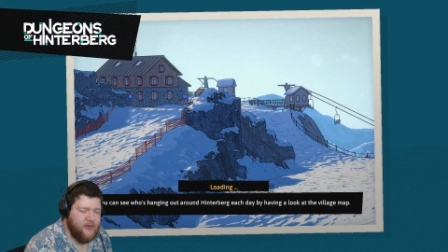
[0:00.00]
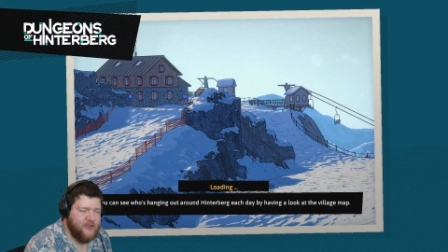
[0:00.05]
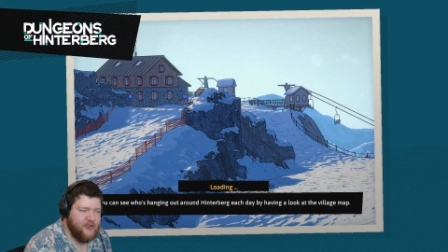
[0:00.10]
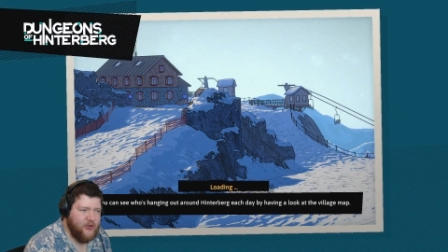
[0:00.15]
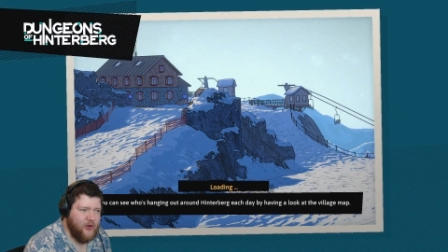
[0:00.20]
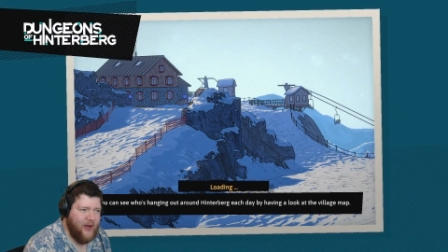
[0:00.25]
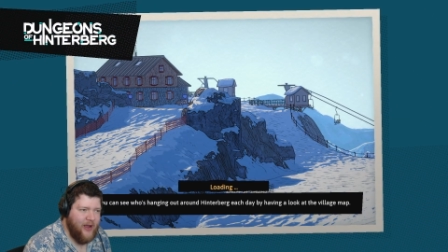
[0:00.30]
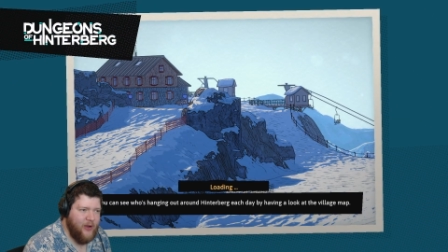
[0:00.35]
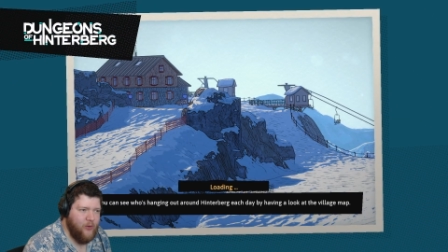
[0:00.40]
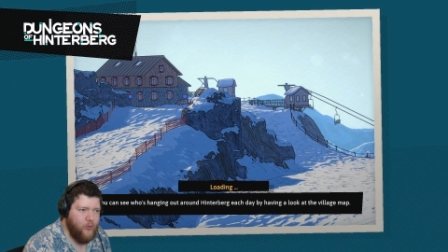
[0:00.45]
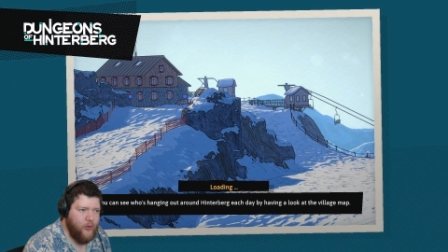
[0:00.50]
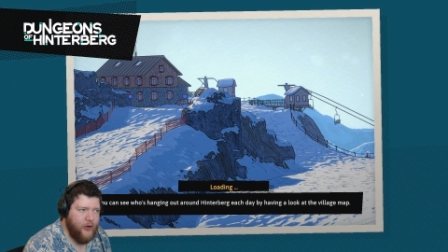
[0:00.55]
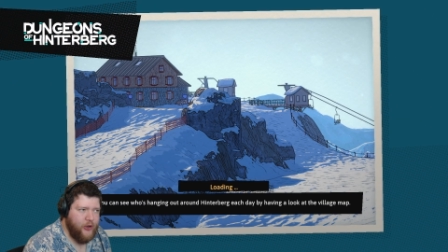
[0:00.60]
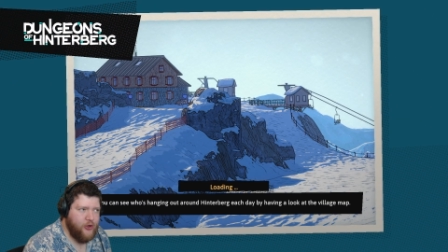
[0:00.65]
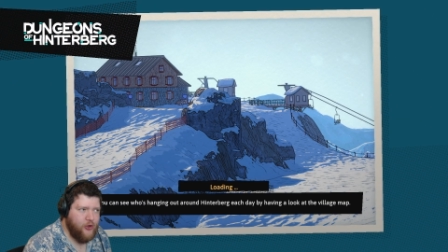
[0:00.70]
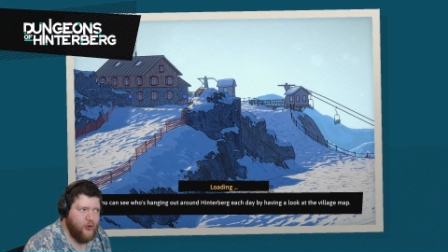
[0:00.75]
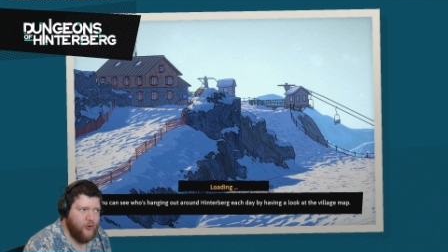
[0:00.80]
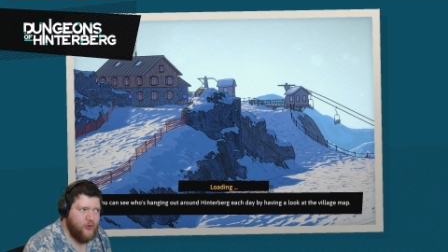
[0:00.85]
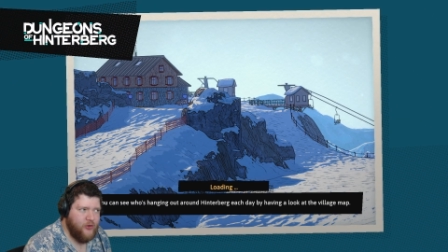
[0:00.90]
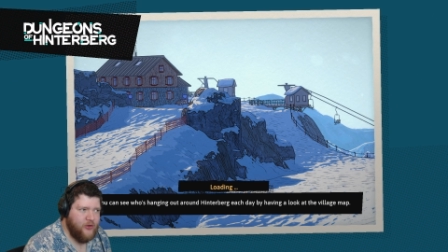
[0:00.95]
So I want to
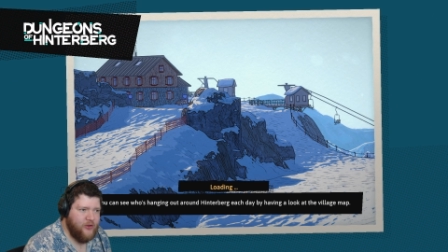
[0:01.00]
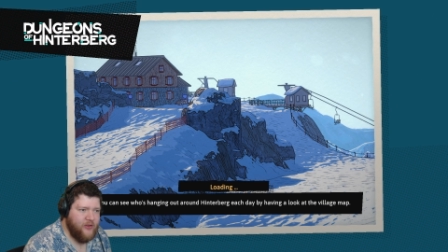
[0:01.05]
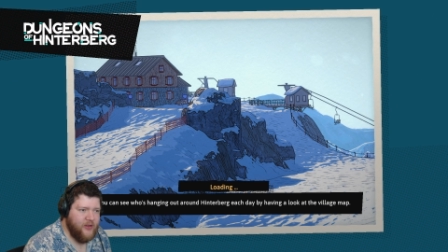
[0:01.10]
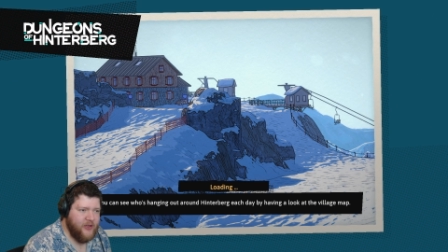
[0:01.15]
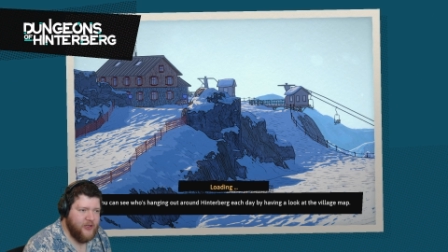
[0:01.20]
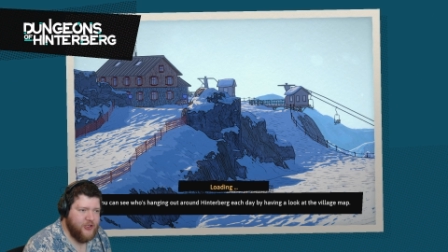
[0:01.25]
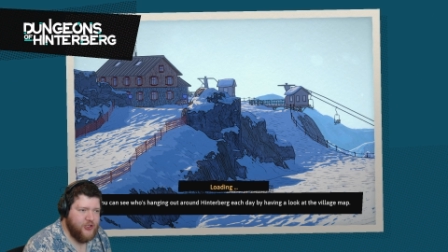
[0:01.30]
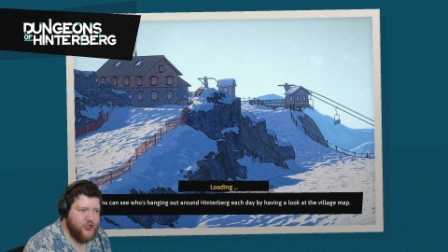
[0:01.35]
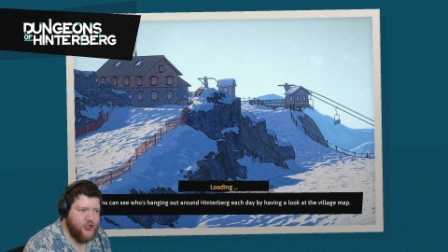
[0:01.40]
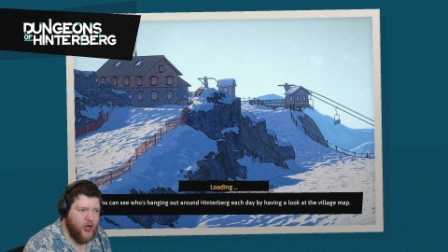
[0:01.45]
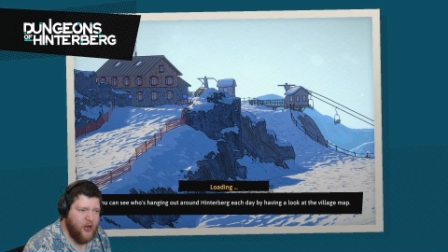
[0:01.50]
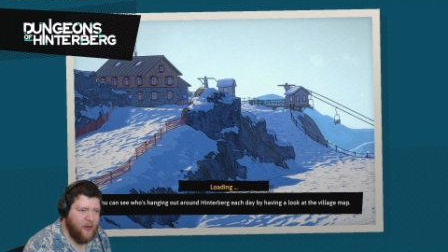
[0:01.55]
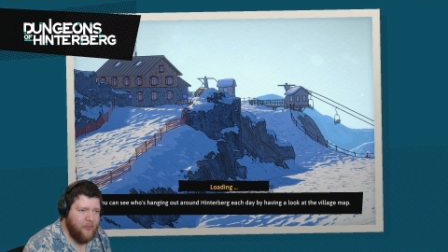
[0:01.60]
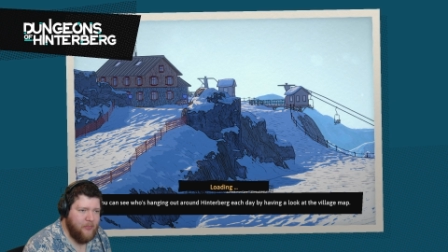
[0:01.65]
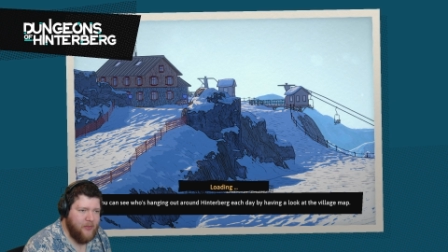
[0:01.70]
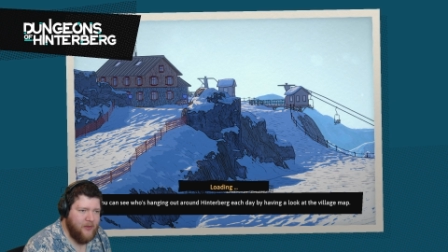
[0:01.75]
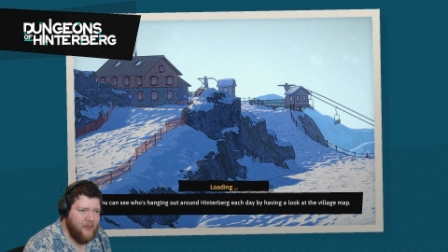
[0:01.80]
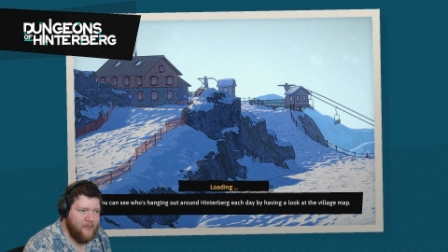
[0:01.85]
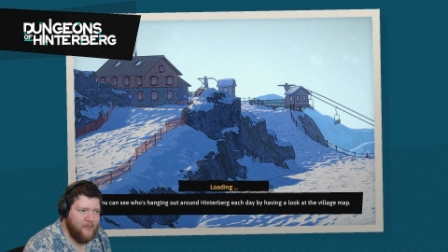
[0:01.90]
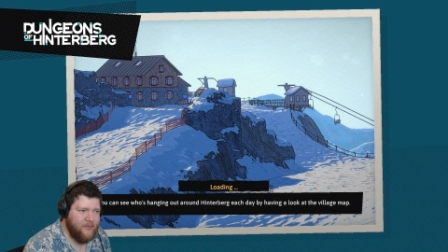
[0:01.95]
go to the shop